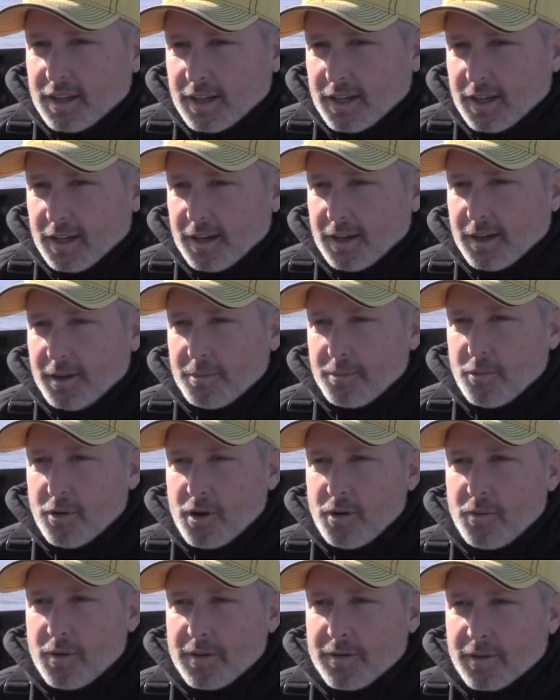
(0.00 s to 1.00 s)
um,
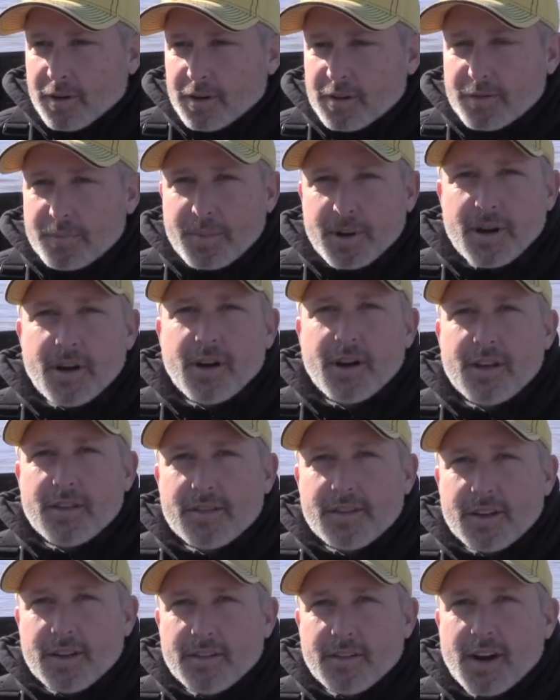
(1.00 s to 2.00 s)
what we are
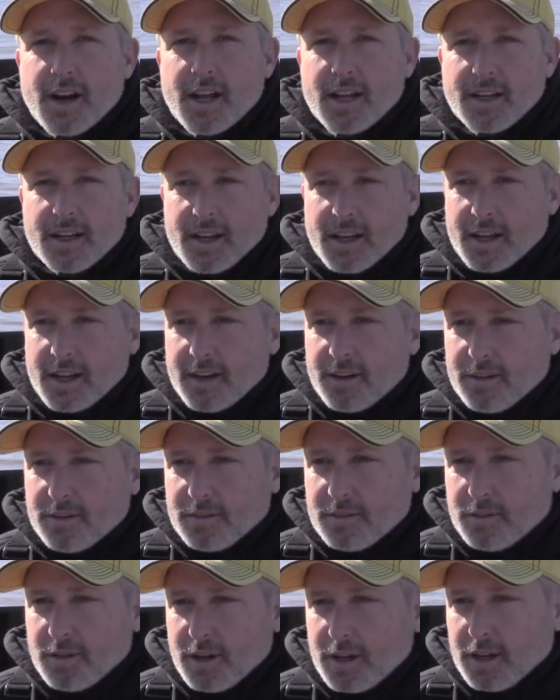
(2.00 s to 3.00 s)
experiencing right now
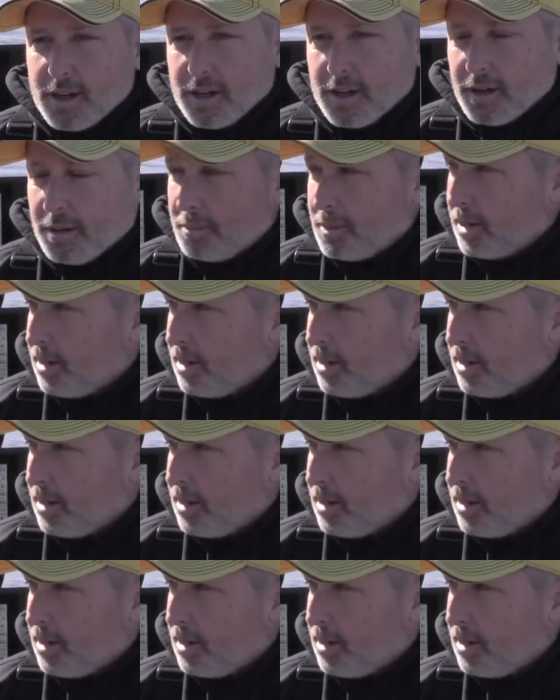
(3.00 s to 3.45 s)
um,